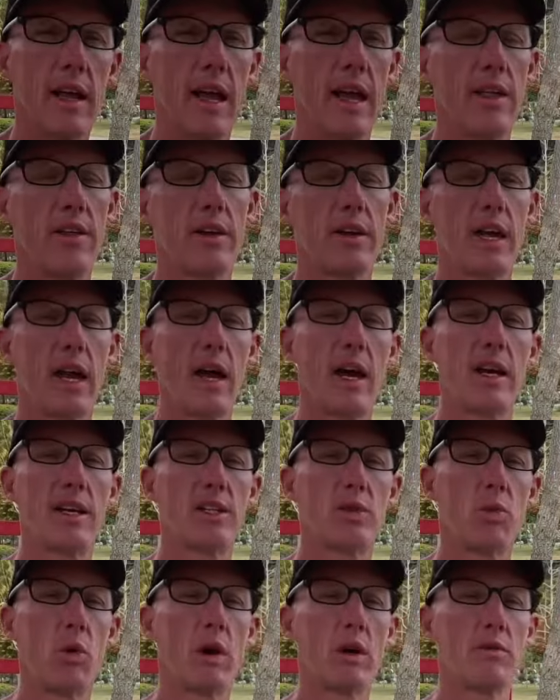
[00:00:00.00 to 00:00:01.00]
there
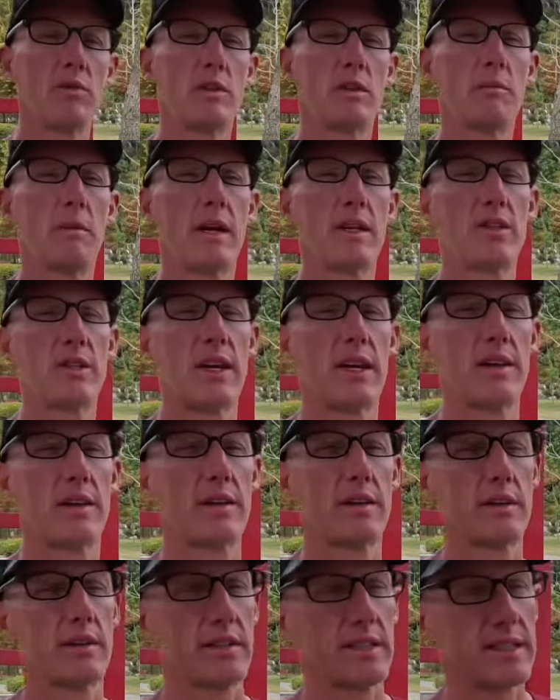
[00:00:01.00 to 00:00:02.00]
guys, welcome to my
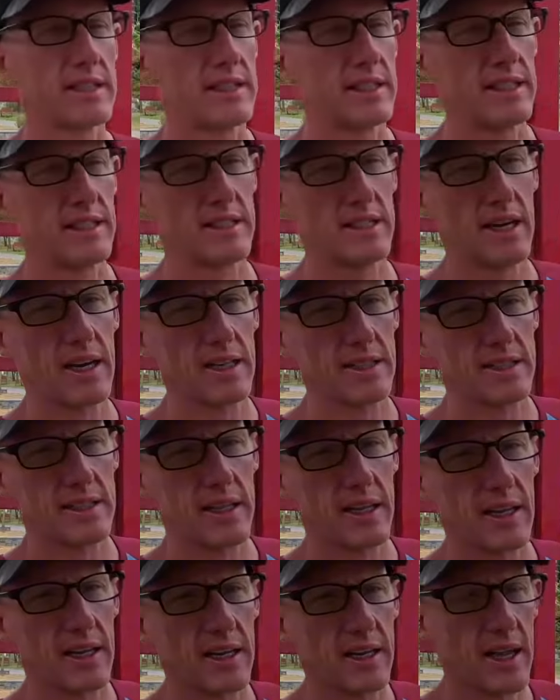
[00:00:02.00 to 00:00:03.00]
channel, Sid's Hot
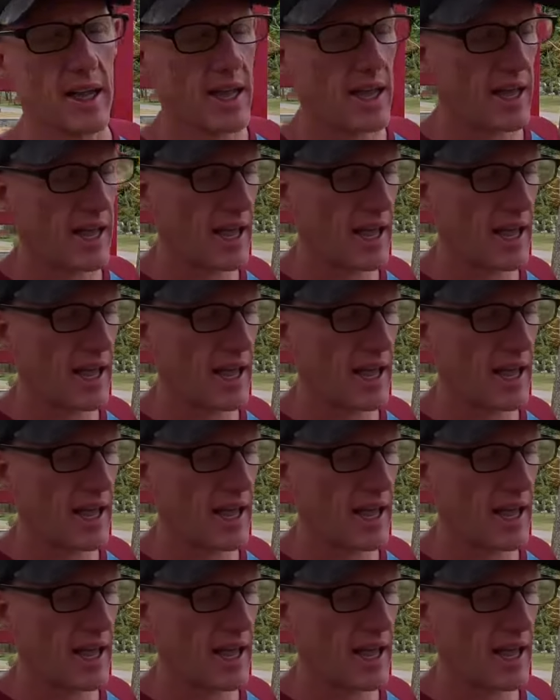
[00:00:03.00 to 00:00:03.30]
Take.